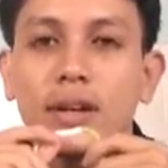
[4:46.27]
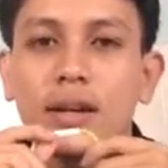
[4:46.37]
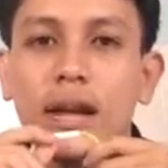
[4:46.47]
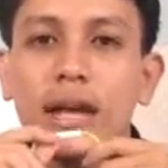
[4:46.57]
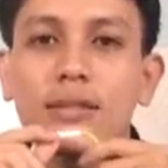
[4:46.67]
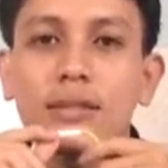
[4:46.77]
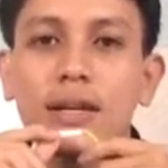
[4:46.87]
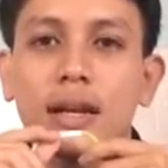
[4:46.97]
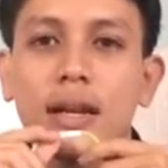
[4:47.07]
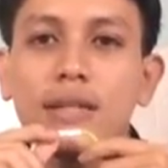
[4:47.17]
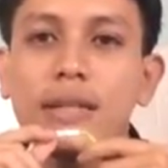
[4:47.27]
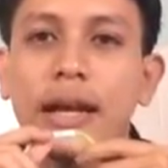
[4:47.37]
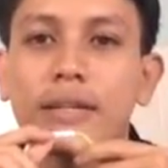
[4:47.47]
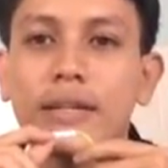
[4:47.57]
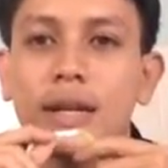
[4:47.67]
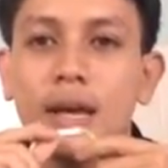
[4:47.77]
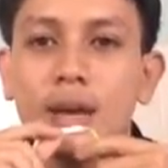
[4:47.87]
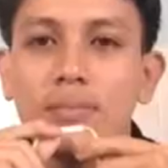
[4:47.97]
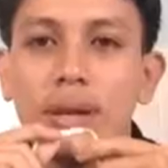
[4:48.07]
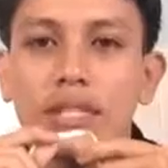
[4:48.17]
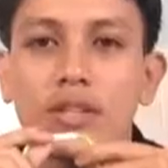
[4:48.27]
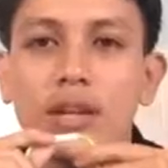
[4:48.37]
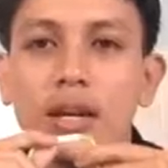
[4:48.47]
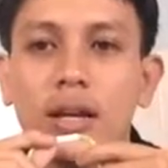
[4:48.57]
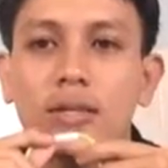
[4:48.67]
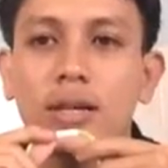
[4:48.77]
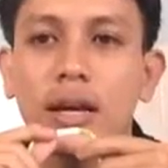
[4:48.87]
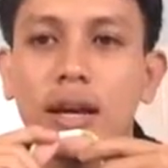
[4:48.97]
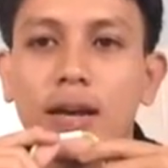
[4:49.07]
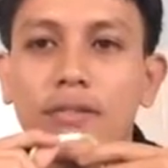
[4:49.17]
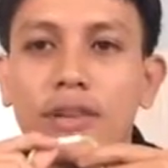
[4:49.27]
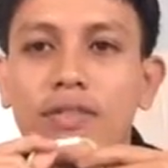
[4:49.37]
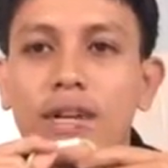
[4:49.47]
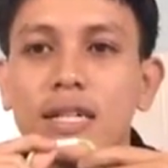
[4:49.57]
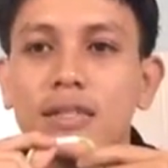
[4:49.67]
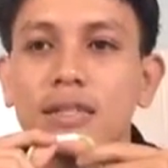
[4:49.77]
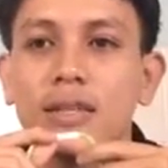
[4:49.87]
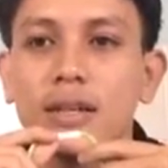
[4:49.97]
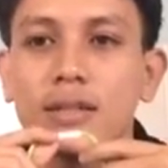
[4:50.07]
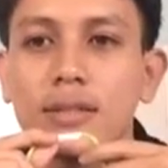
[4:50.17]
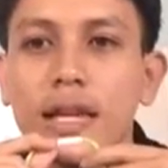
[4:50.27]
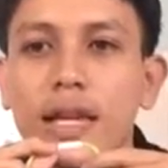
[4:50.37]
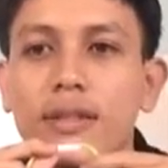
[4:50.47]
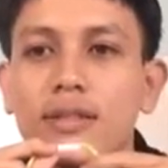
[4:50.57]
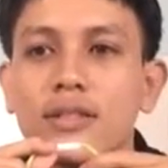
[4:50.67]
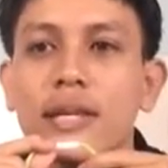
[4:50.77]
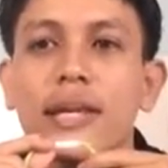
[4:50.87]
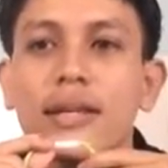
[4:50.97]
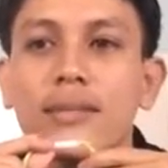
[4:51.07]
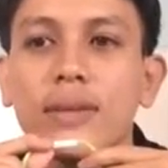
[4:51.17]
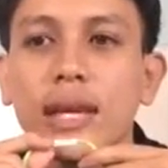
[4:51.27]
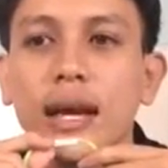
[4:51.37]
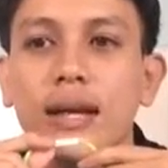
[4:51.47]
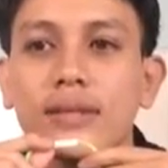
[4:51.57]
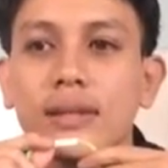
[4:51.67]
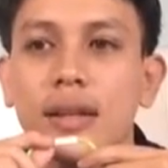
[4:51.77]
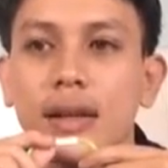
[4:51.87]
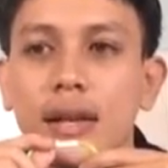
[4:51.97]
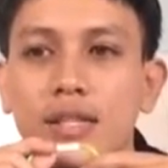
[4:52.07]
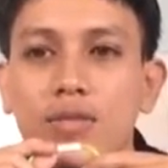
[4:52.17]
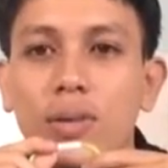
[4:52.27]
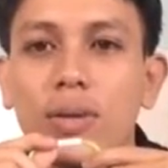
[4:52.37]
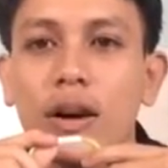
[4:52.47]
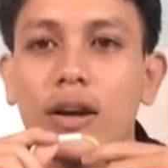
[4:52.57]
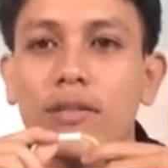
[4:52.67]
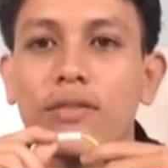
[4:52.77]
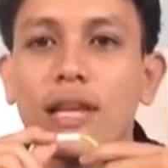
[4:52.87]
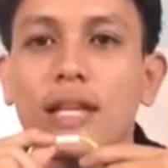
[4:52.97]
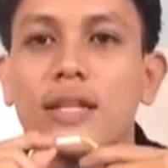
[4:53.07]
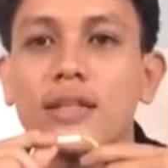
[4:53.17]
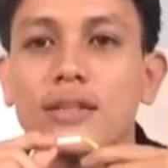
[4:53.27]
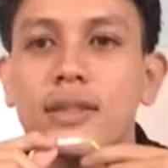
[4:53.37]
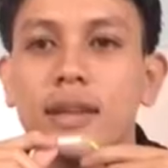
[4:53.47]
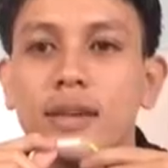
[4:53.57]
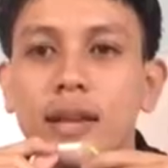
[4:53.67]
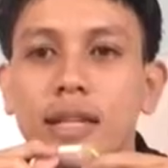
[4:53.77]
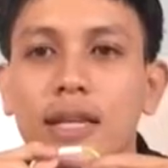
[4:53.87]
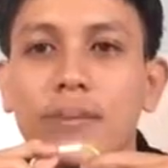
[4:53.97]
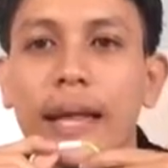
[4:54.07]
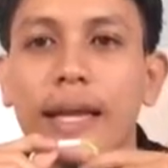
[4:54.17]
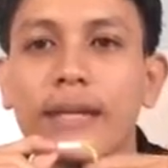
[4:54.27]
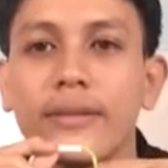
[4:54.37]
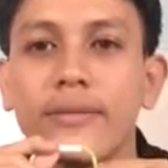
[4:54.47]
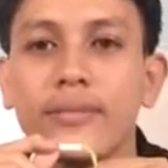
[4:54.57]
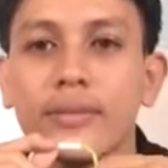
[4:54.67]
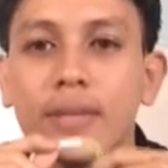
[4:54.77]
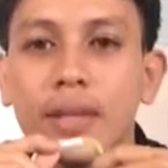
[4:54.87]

Next, he said passengers preferred taking the train because it was more convenient than the plane.